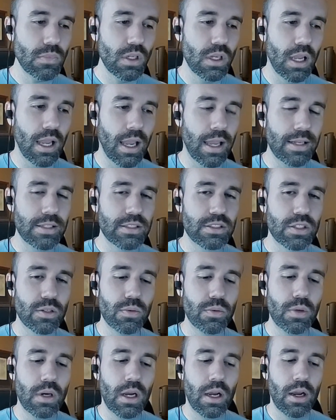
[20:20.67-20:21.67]
And
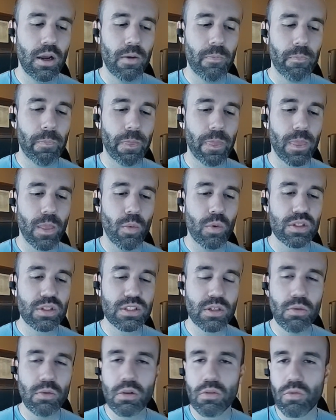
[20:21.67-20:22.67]
so when
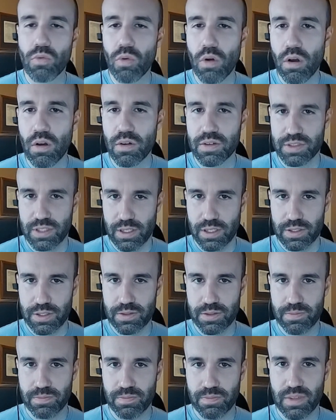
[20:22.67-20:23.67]
someone wrongs
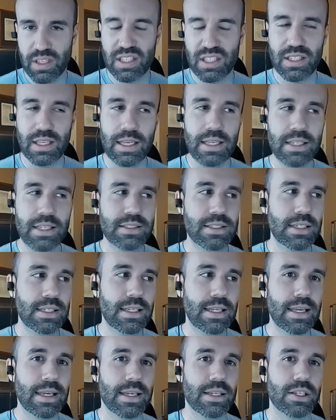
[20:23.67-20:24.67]
us, it's easy to
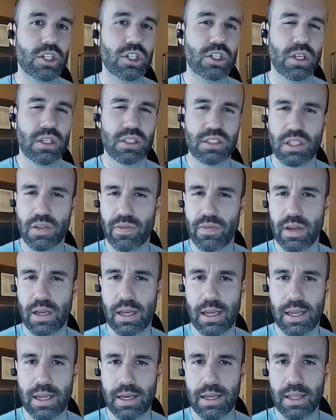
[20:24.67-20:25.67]
get
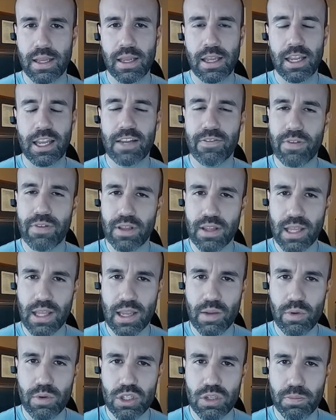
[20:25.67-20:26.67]
justified in feeling
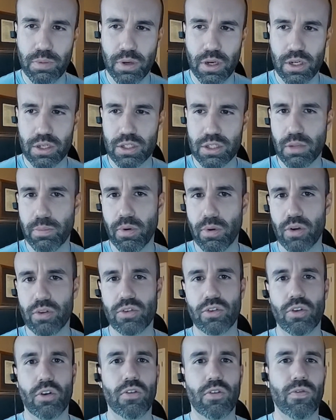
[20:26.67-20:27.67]
like we should punish the
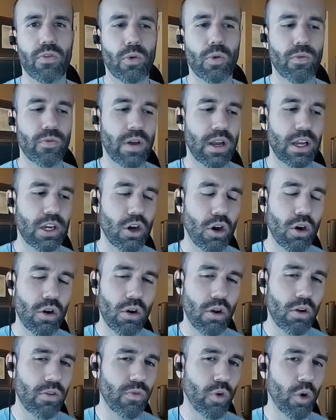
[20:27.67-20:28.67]
person or find our
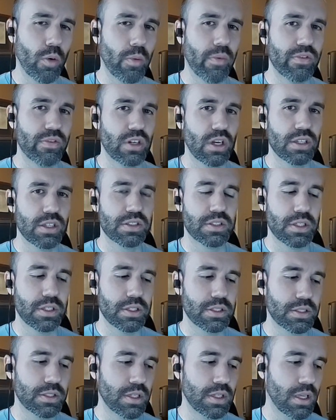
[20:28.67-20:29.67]
own form of
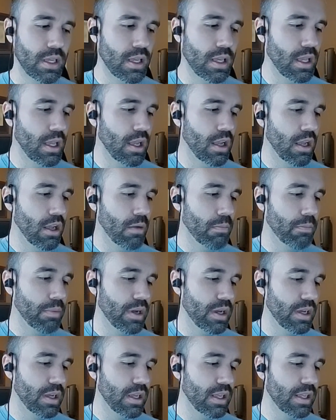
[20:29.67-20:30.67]
justice.
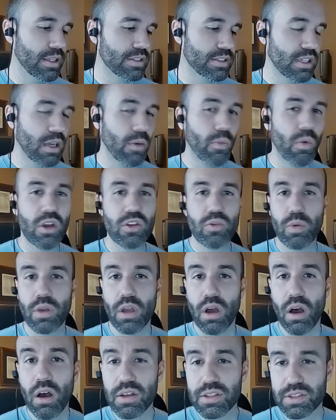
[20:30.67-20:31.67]
But in some ways, we
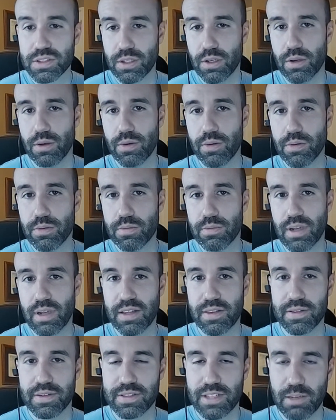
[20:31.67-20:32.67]
also,
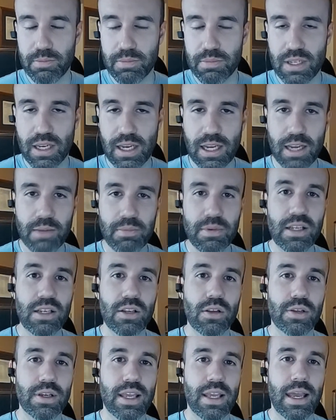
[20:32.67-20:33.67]
at the same time, need to
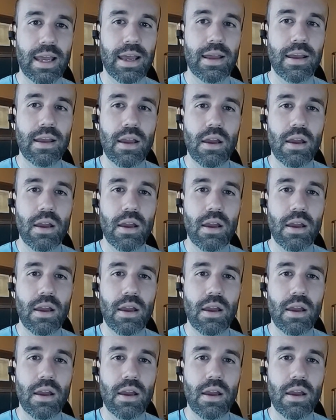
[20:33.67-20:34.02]
look at,